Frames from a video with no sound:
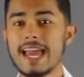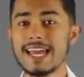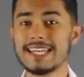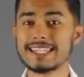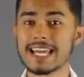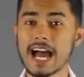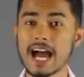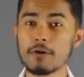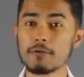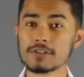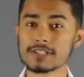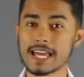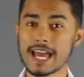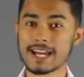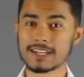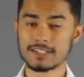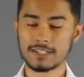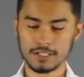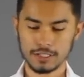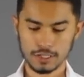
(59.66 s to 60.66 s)
And I was
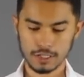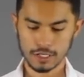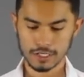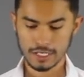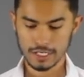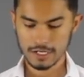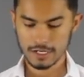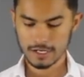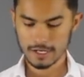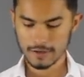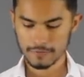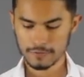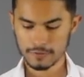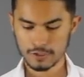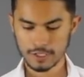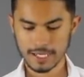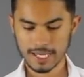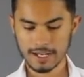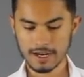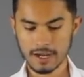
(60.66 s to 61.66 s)
actually lucky enough
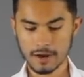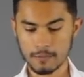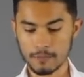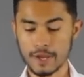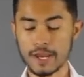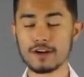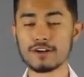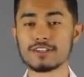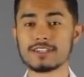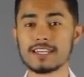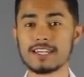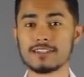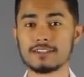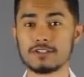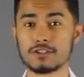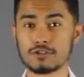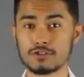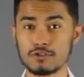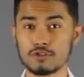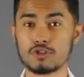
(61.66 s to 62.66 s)
to get a pair sent
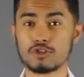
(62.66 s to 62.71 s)
just to